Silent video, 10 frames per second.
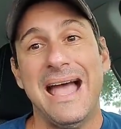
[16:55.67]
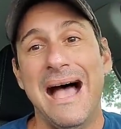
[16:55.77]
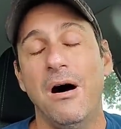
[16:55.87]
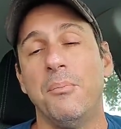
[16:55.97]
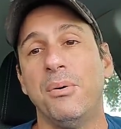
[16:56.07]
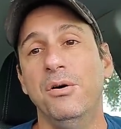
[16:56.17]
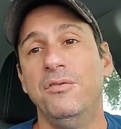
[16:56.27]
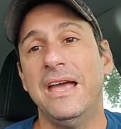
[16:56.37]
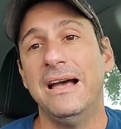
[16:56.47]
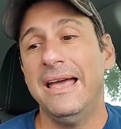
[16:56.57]
I'll
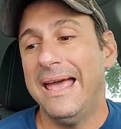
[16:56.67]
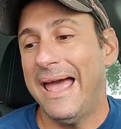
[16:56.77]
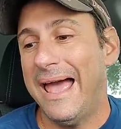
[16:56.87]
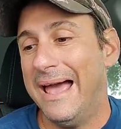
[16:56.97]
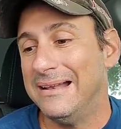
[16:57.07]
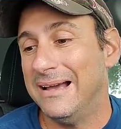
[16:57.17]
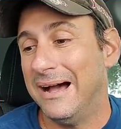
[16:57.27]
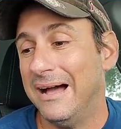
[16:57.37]
approve you. And